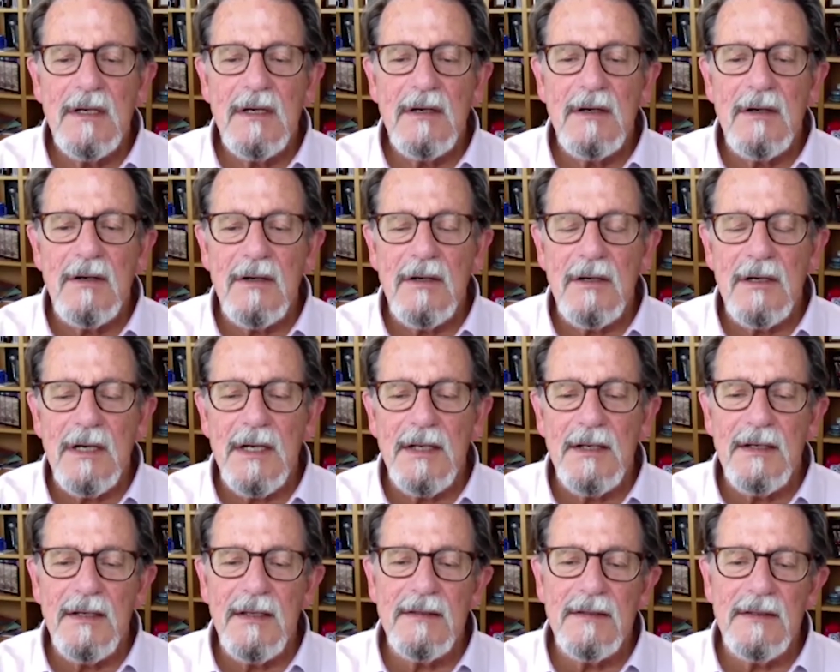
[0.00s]

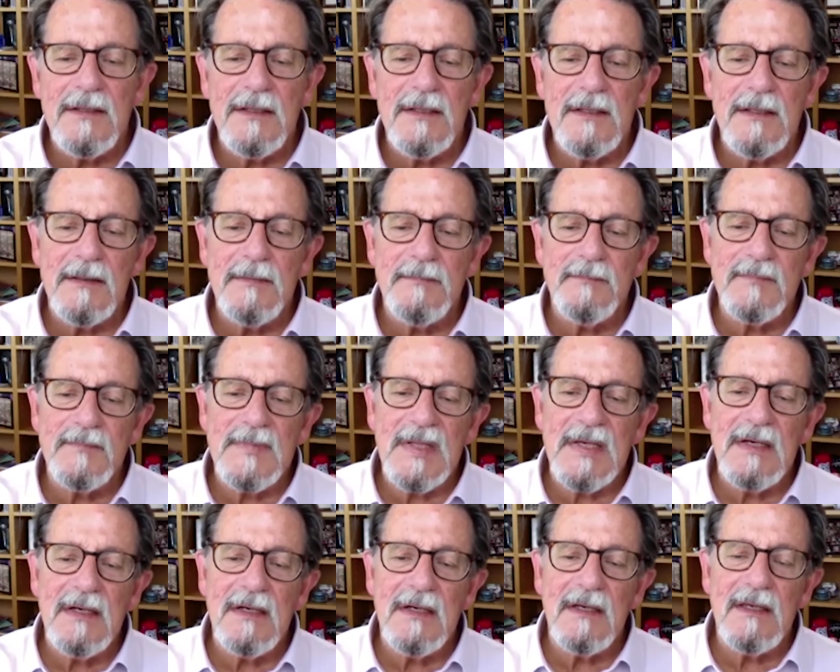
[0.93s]
on the
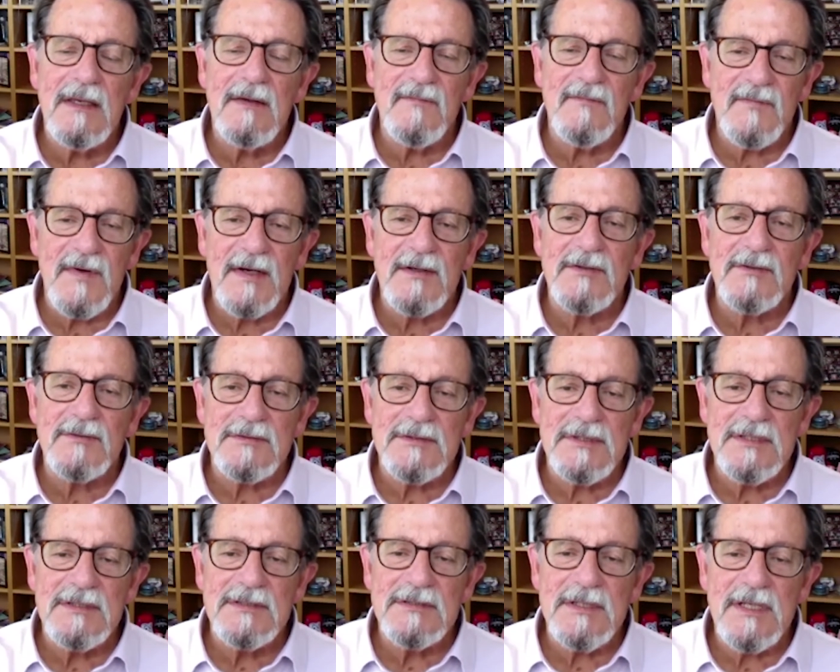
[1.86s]
effector
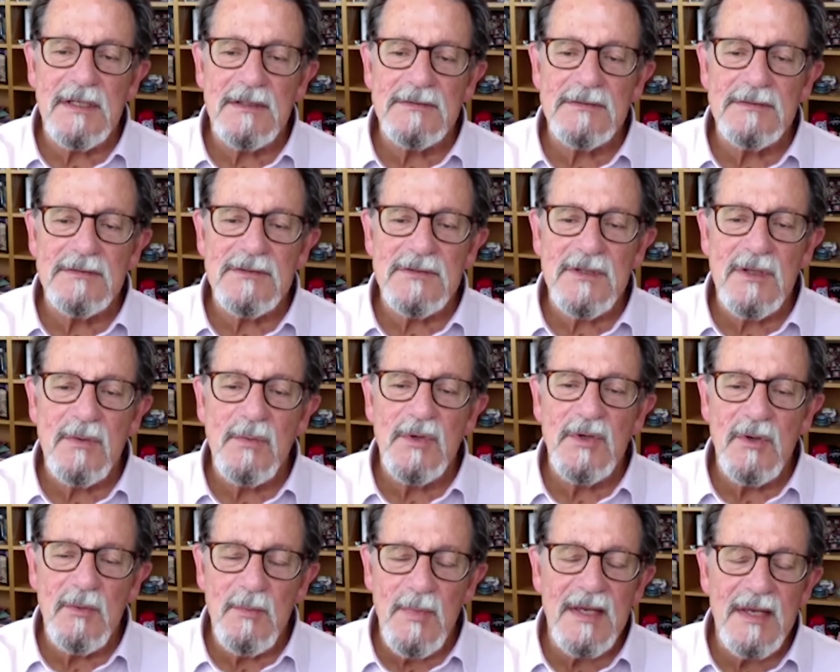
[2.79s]
T-cells. And so
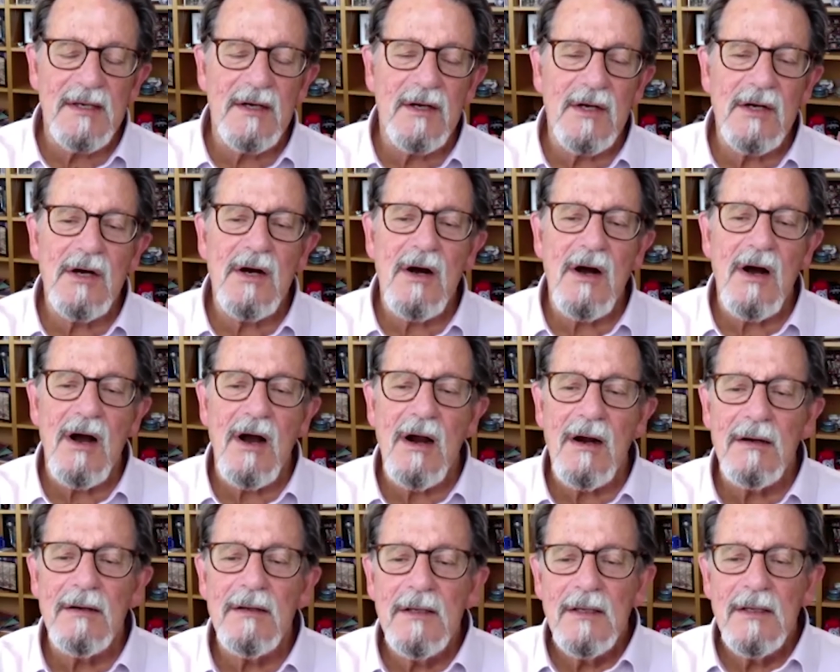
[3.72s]
when you make a
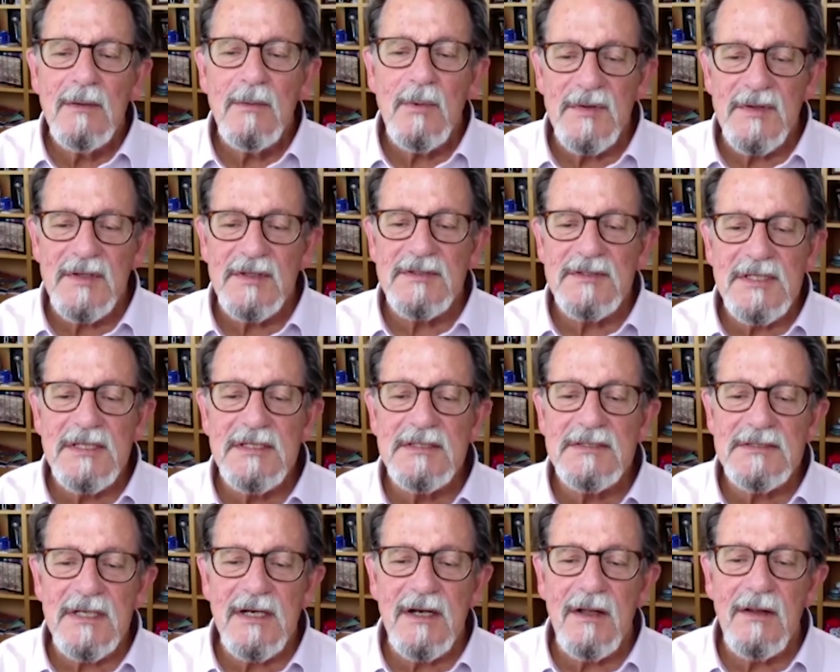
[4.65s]
CAR with a
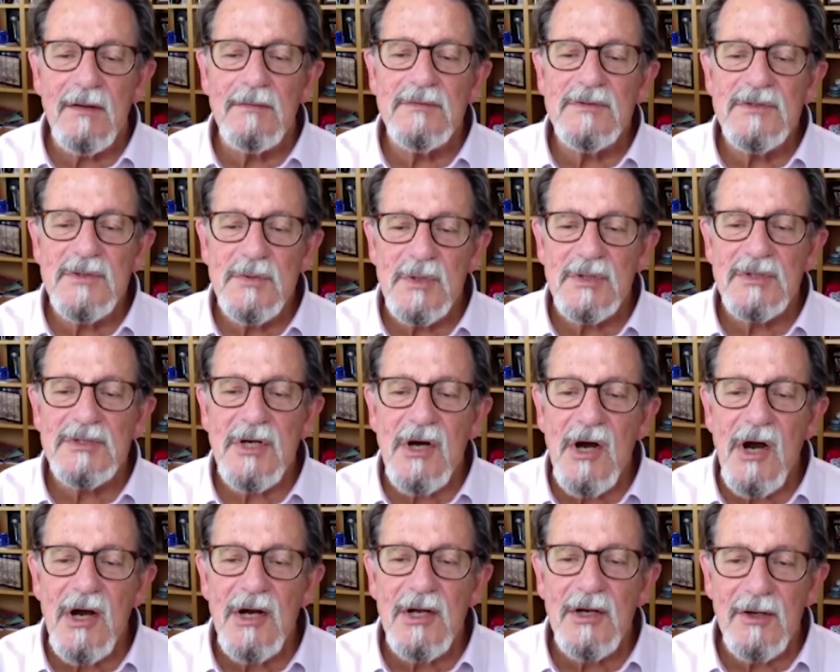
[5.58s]
T-cell to a
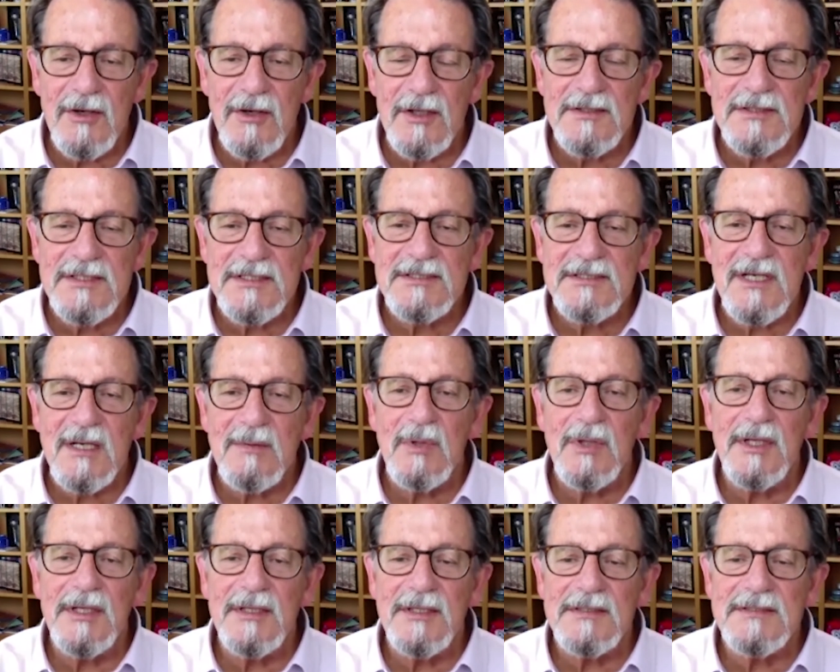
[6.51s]
target on a T-cell
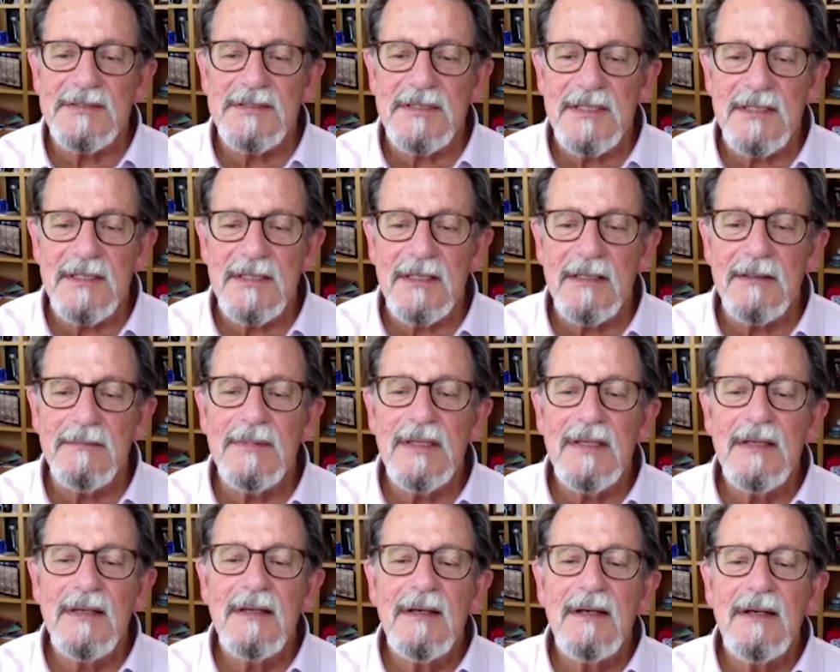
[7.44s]
malignancy, the
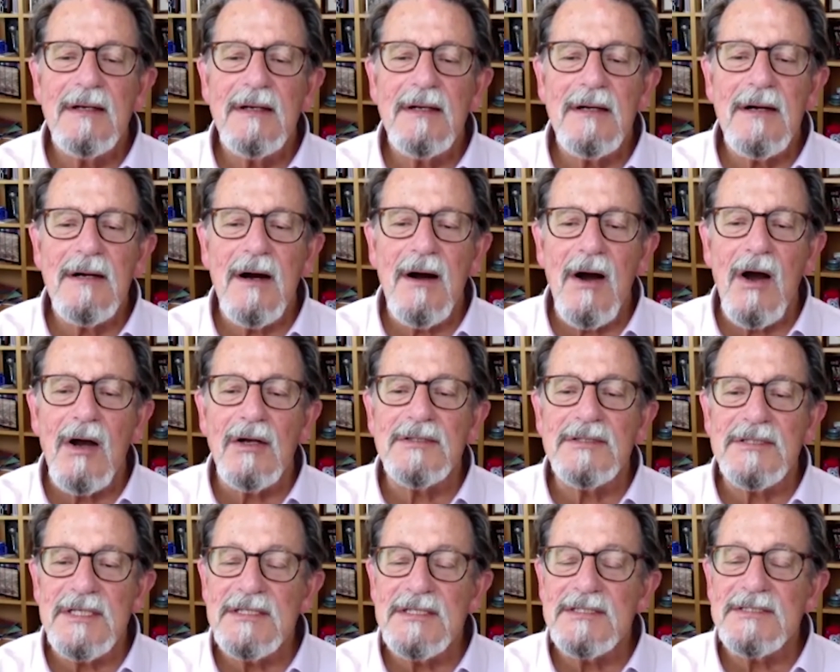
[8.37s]
CAR
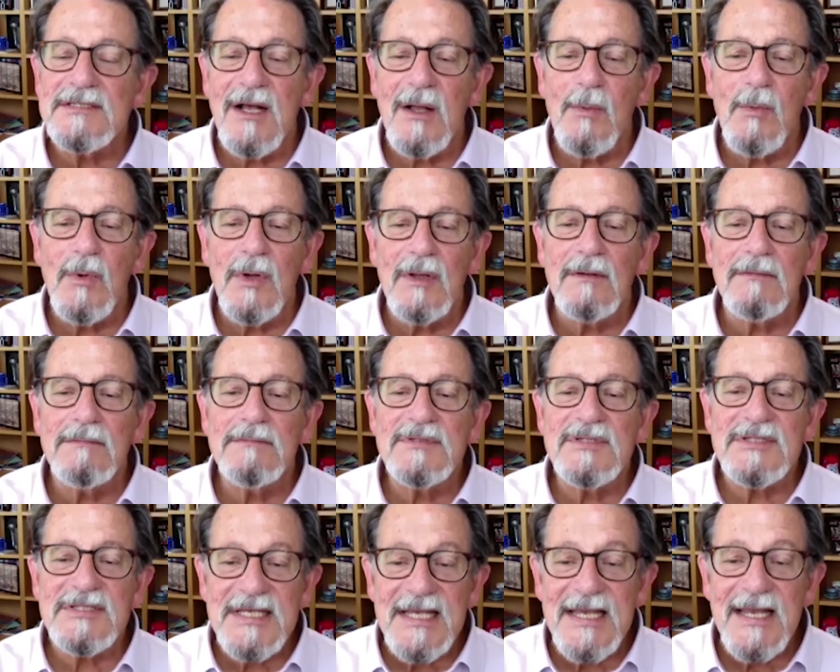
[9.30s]
T-cell will
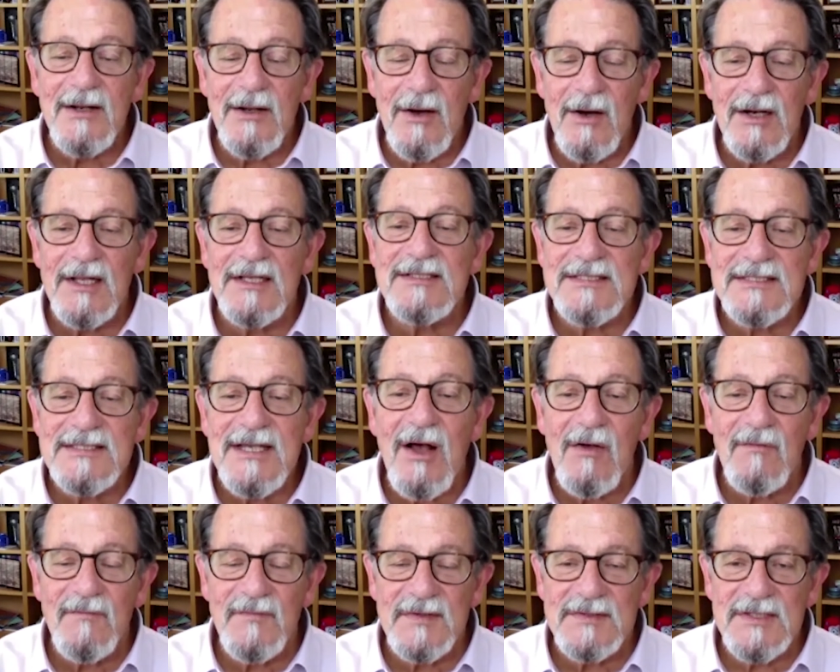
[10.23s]
see it on
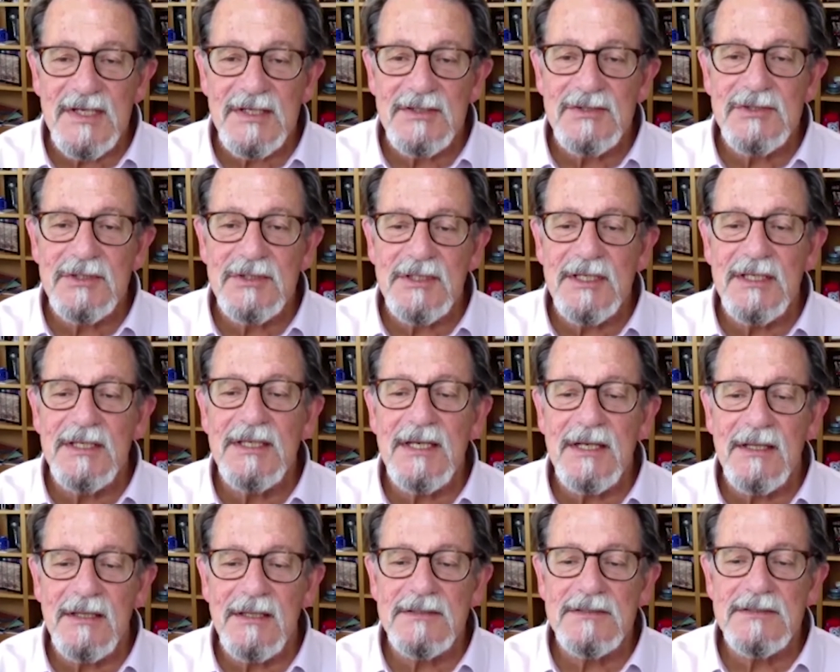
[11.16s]
itself essentially and
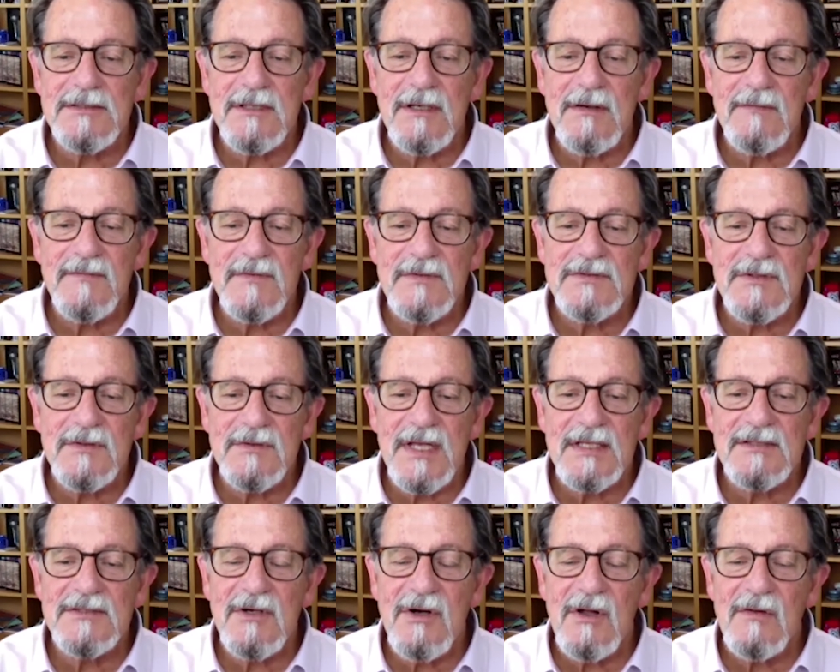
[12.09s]
kill itself. And so
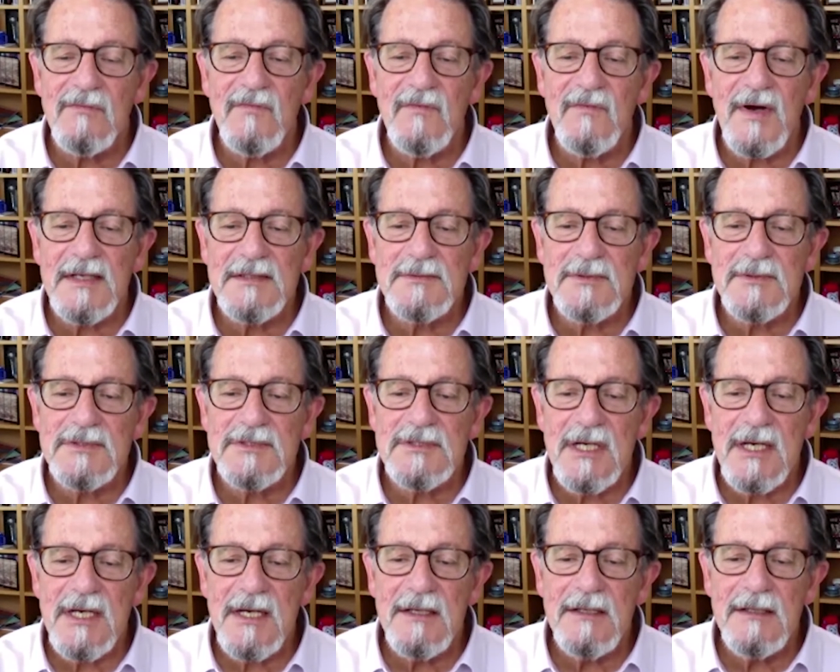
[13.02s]
that's called
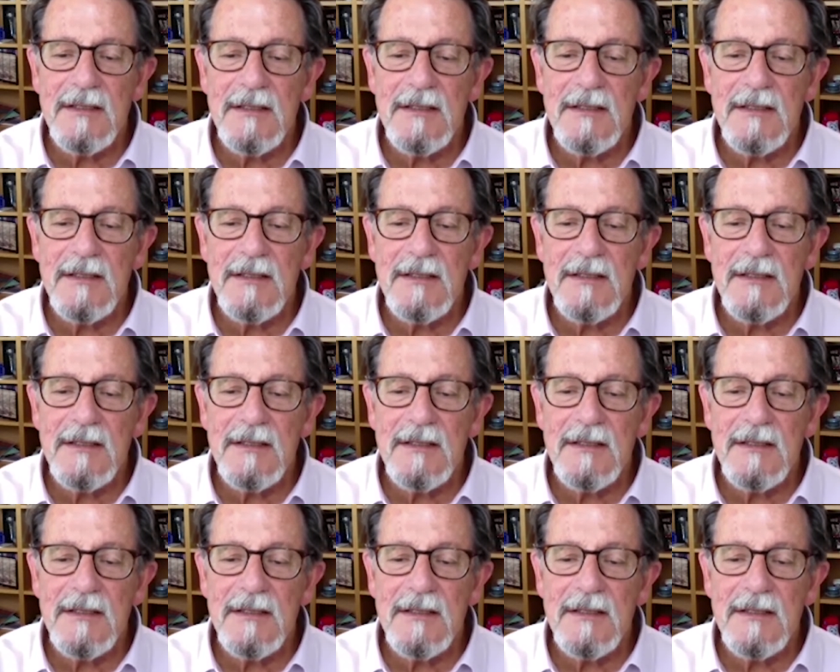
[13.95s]
fratricide.